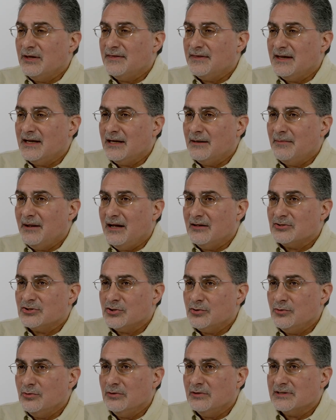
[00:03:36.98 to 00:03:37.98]
we think about
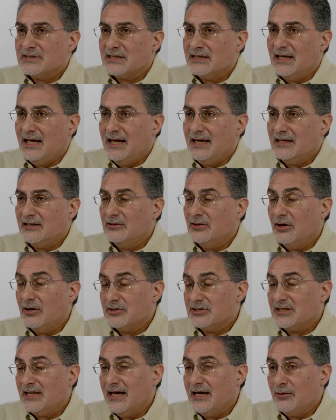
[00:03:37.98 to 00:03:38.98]
tools like
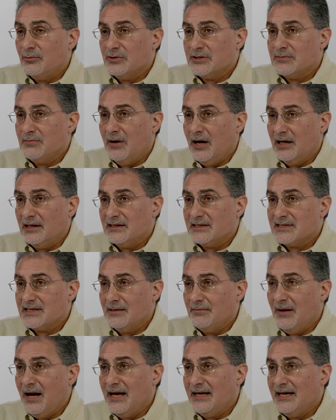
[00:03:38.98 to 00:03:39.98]
large language models that
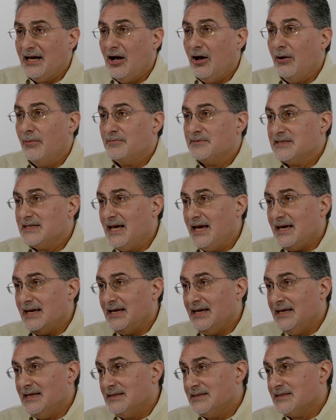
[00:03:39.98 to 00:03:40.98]
might help, say,
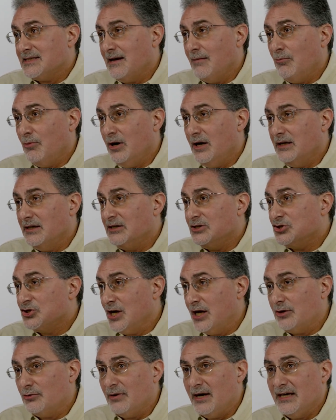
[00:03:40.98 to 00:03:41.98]
in someone
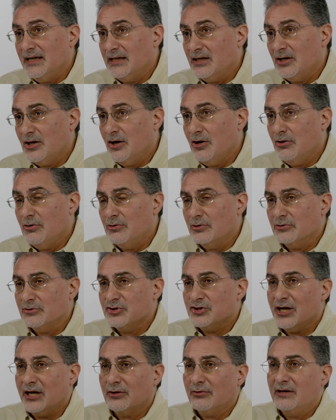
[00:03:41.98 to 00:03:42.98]
generating code or
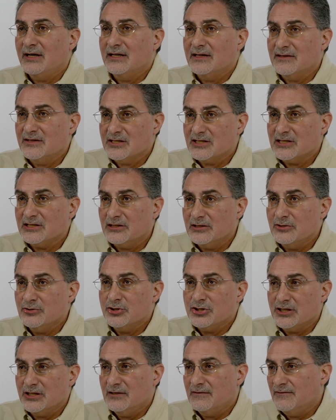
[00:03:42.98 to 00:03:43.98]
generating the
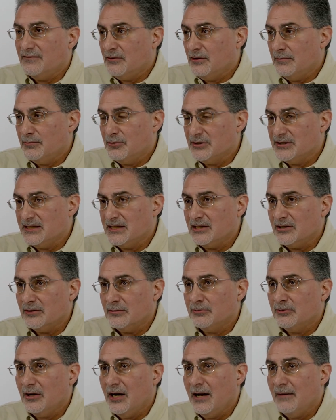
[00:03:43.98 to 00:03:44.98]
solution for a particular
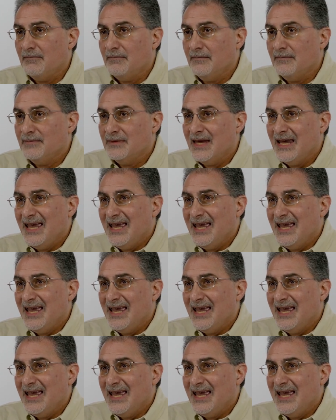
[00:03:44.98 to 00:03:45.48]
problem,